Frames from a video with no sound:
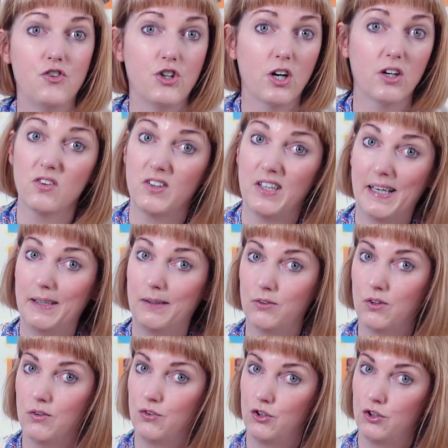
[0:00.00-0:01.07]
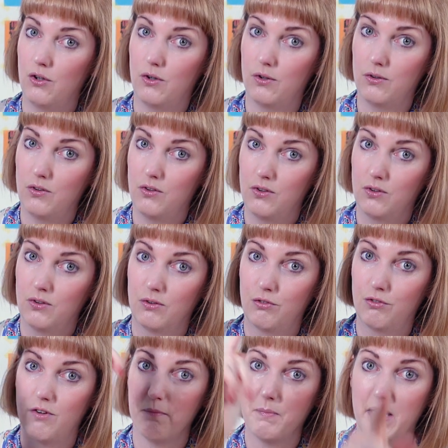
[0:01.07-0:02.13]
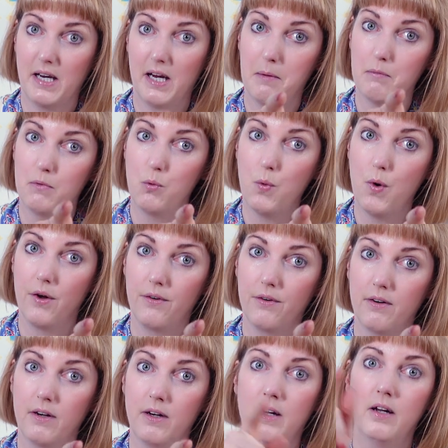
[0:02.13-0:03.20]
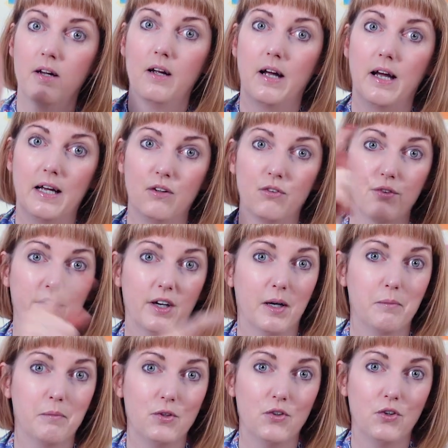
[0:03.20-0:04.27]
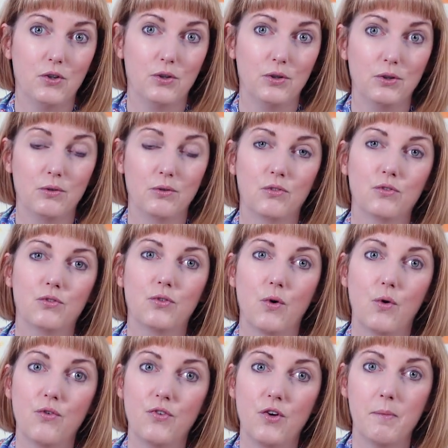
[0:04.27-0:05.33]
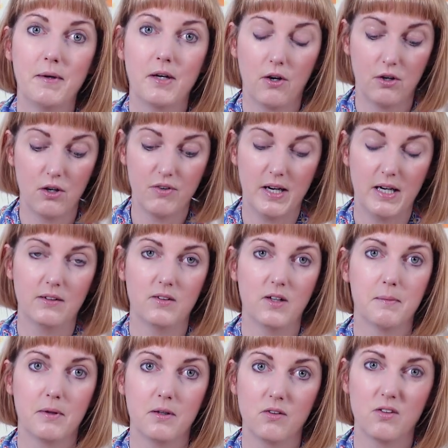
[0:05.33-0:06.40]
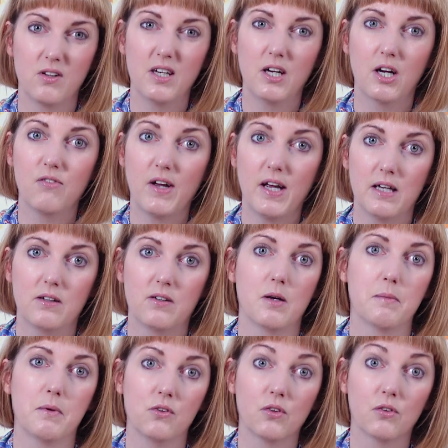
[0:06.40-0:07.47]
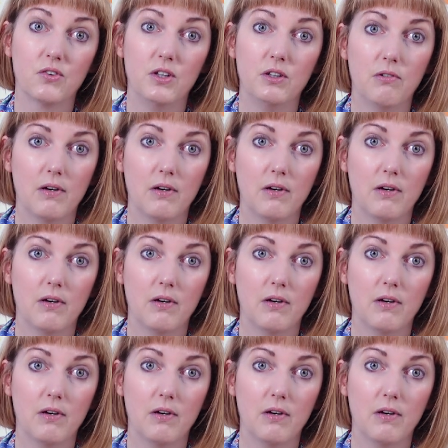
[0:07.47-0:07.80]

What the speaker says: just out of shot from my camera 1 and for camera 2 for filming overhead demos. So the overhead demo is obviously